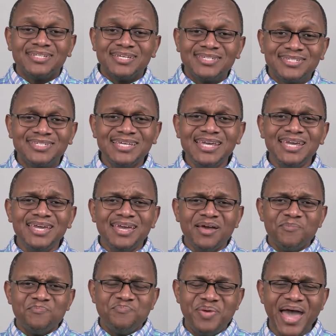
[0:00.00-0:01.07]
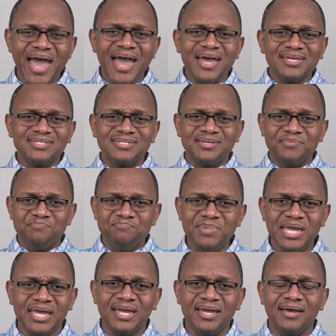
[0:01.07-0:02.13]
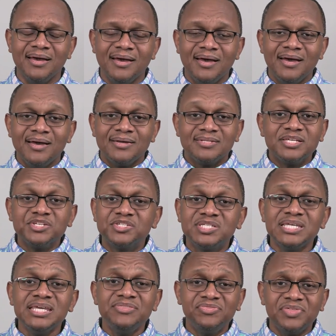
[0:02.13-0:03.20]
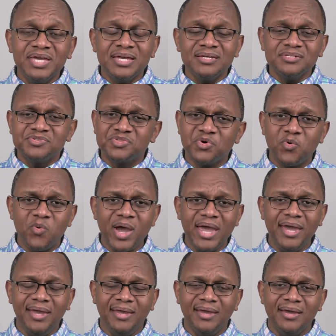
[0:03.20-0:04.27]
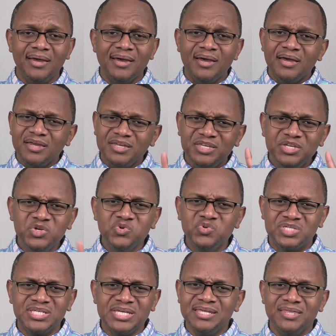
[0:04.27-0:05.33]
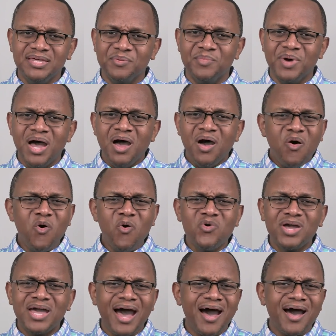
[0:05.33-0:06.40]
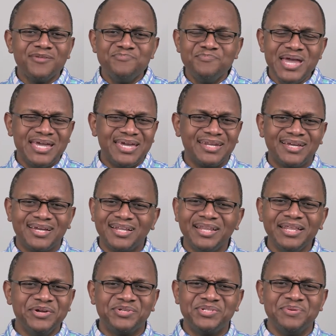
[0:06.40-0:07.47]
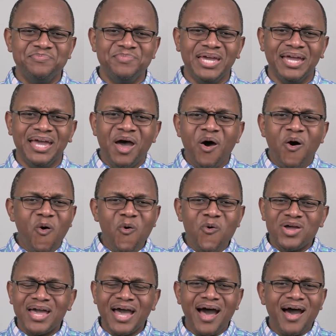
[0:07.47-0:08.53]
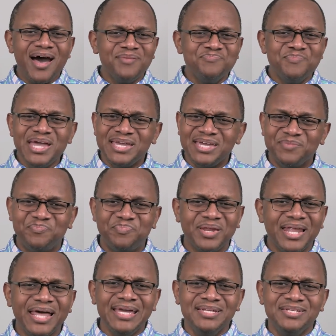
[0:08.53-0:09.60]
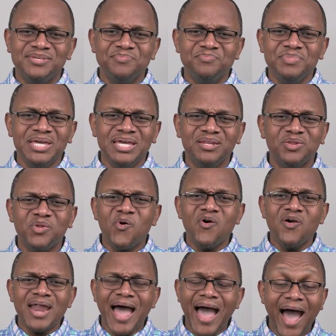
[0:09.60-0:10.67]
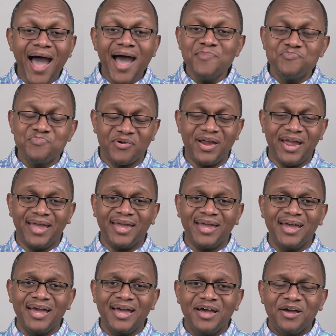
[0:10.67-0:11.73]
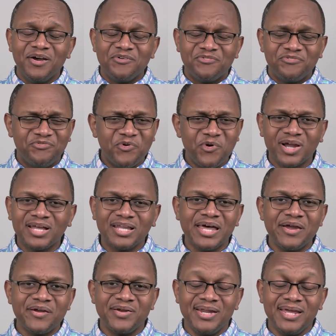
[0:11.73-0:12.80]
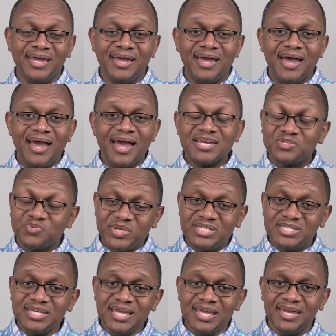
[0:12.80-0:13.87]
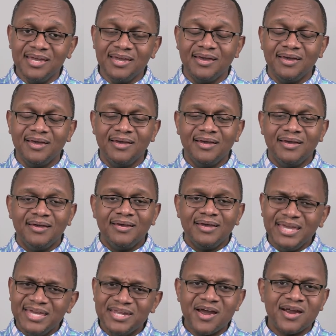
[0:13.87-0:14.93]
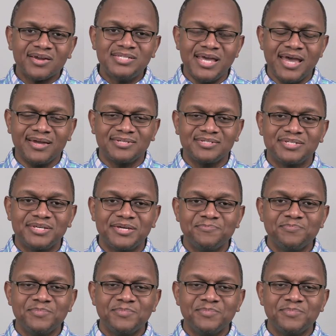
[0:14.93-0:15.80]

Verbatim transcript: to see past me, to see things the way you see them. Oh God, make it clear to me. Oh God, make it plain to me. Lord, I pray for clarity as we see in our text.